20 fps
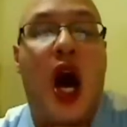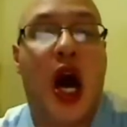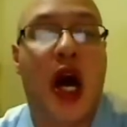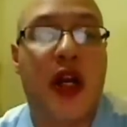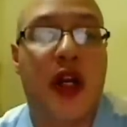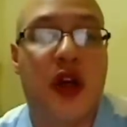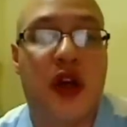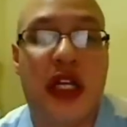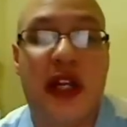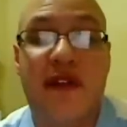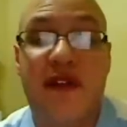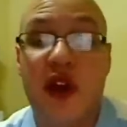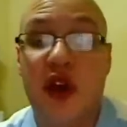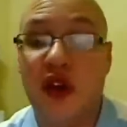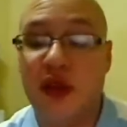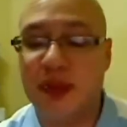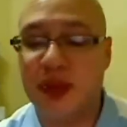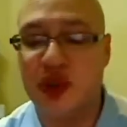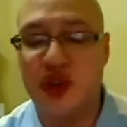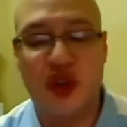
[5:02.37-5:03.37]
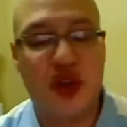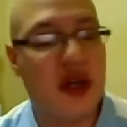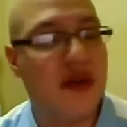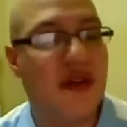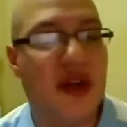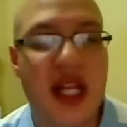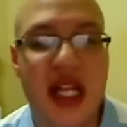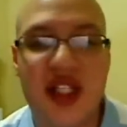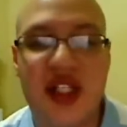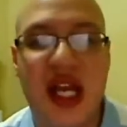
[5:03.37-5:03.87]
honored, he feels
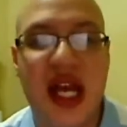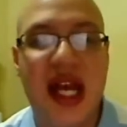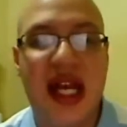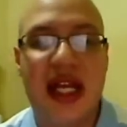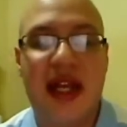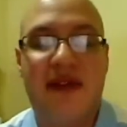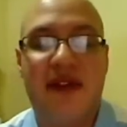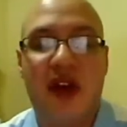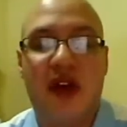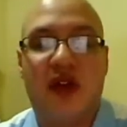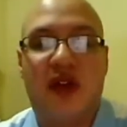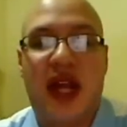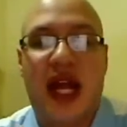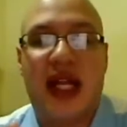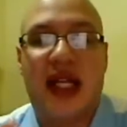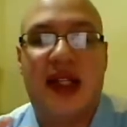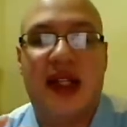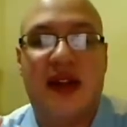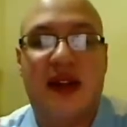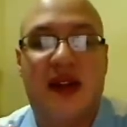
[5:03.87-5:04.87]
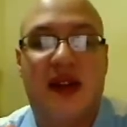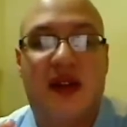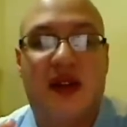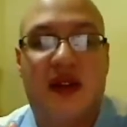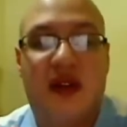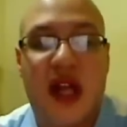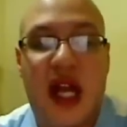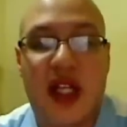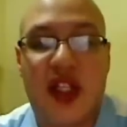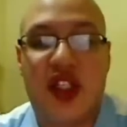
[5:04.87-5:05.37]
privileged, he feels like this is
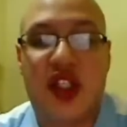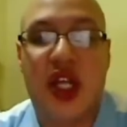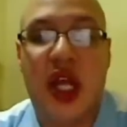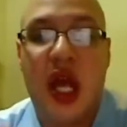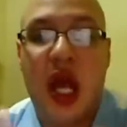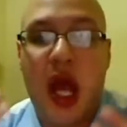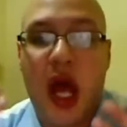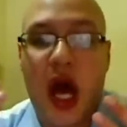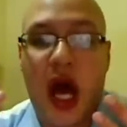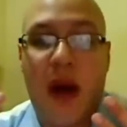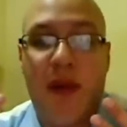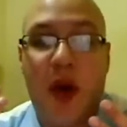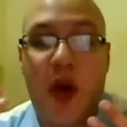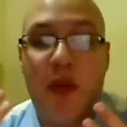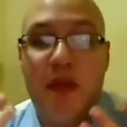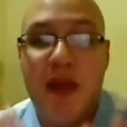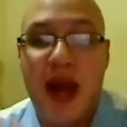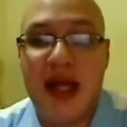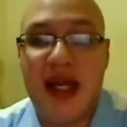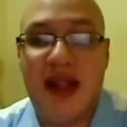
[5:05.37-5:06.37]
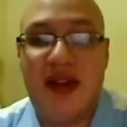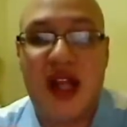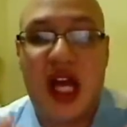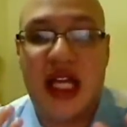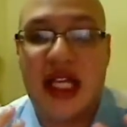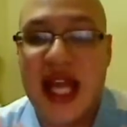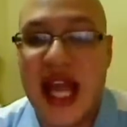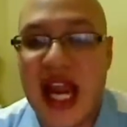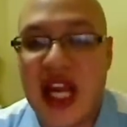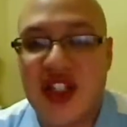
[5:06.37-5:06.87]
such a momentous
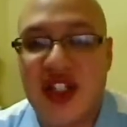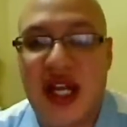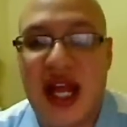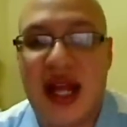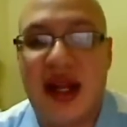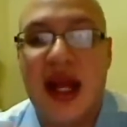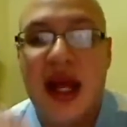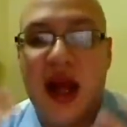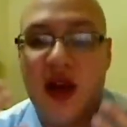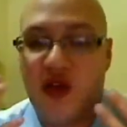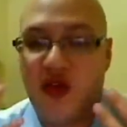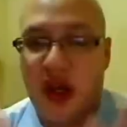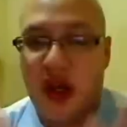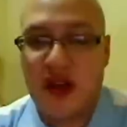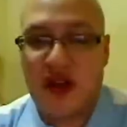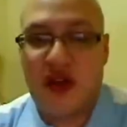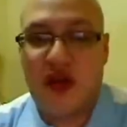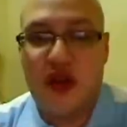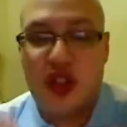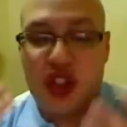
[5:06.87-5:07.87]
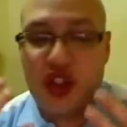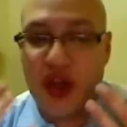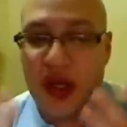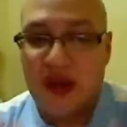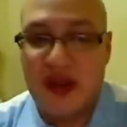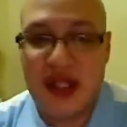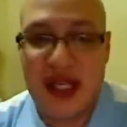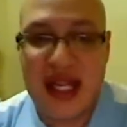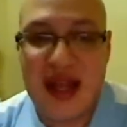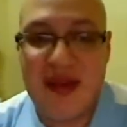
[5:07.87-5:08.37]
occasion that Russell
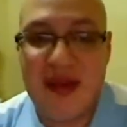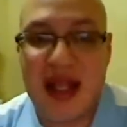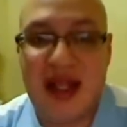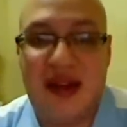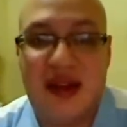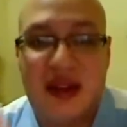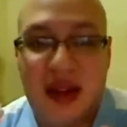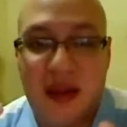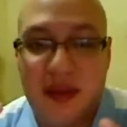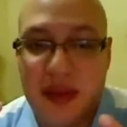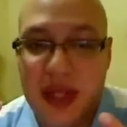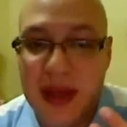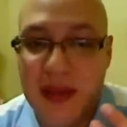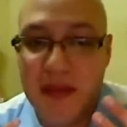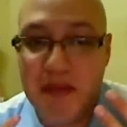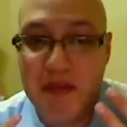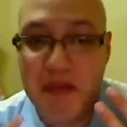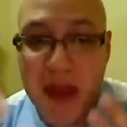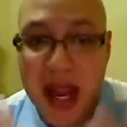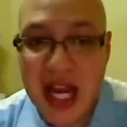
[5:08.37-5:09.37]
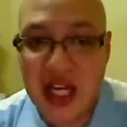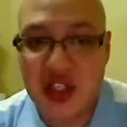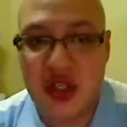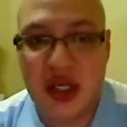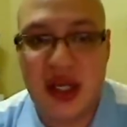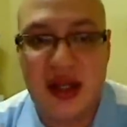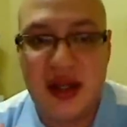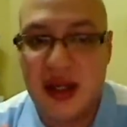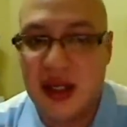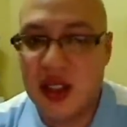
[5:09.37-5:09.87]
trusted him in something major,
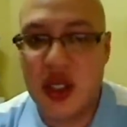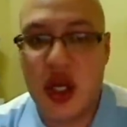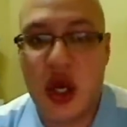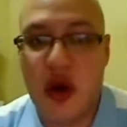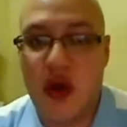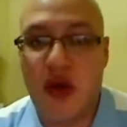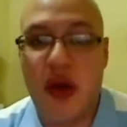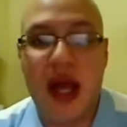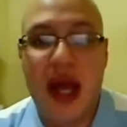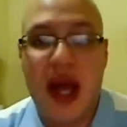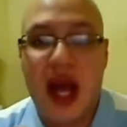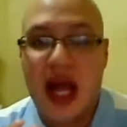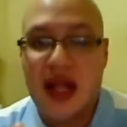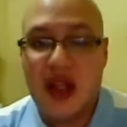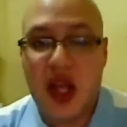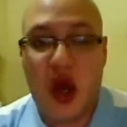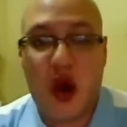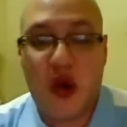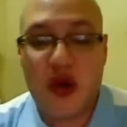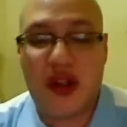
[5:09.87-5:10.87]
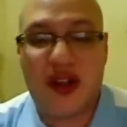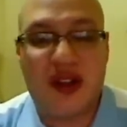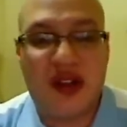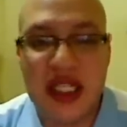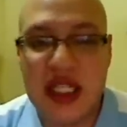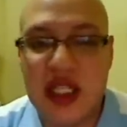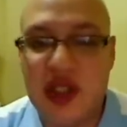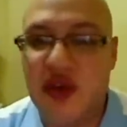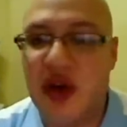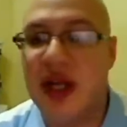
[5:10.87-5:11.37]
that, you know, to hold a
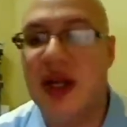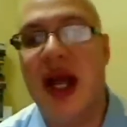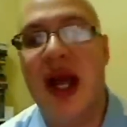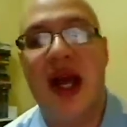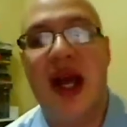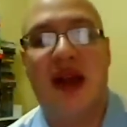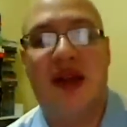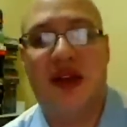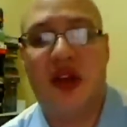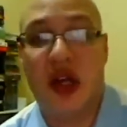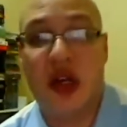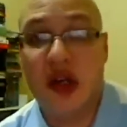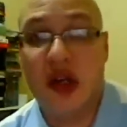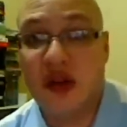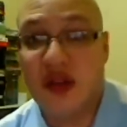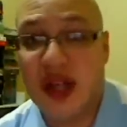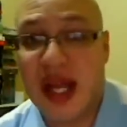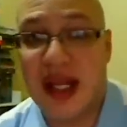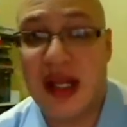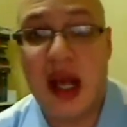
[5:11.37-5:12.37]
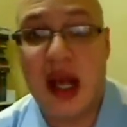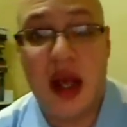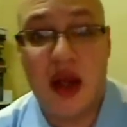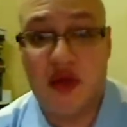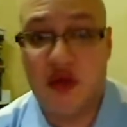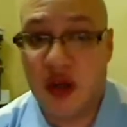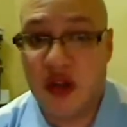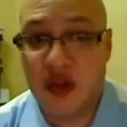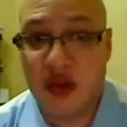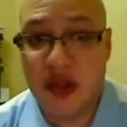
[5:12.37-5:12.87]
secret. So it looks like
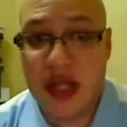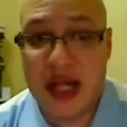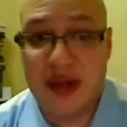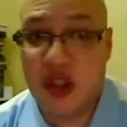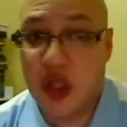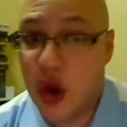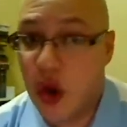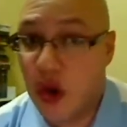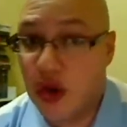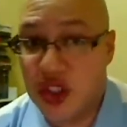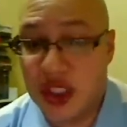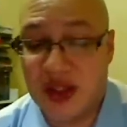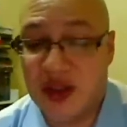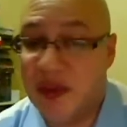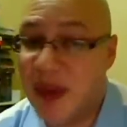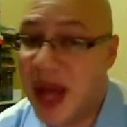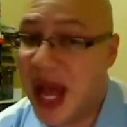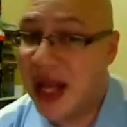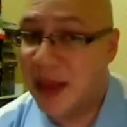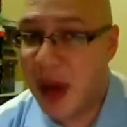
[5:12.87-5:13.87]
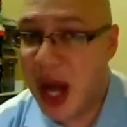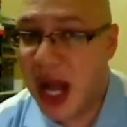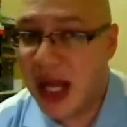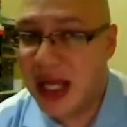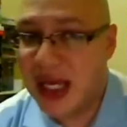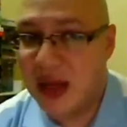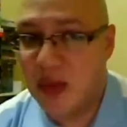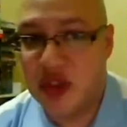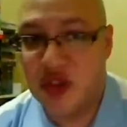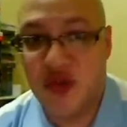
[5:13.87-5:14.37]
Russell got Coach in his back
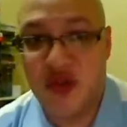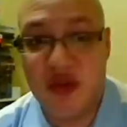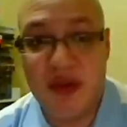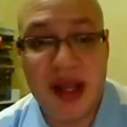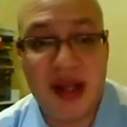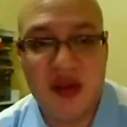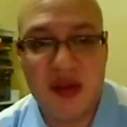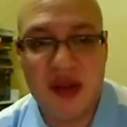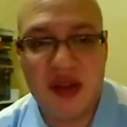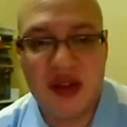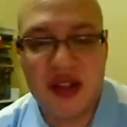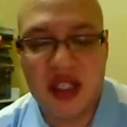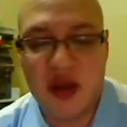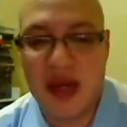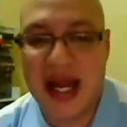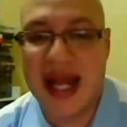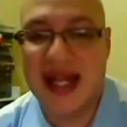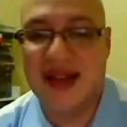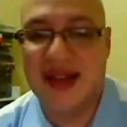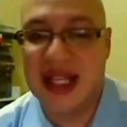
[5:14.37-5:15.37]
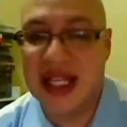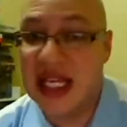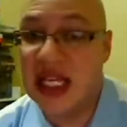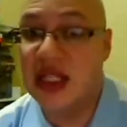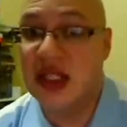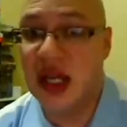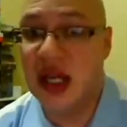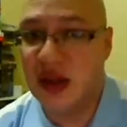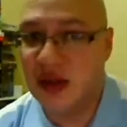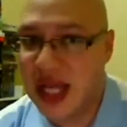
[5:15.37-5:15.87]
pocket, which remains to be seen, but I think he
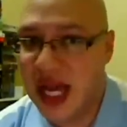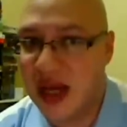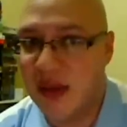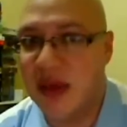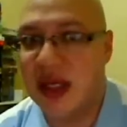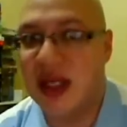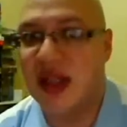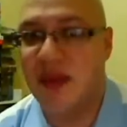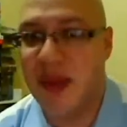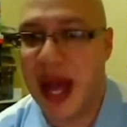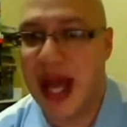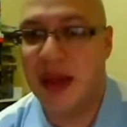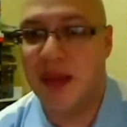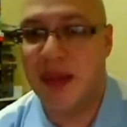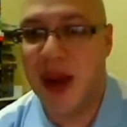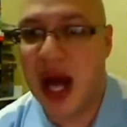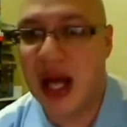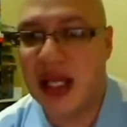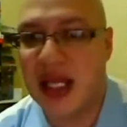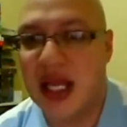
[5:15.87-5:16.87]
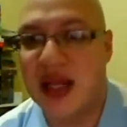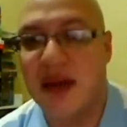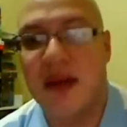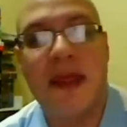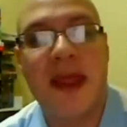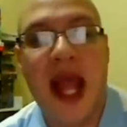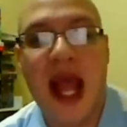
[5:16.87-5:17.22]
does got him in his back pocket.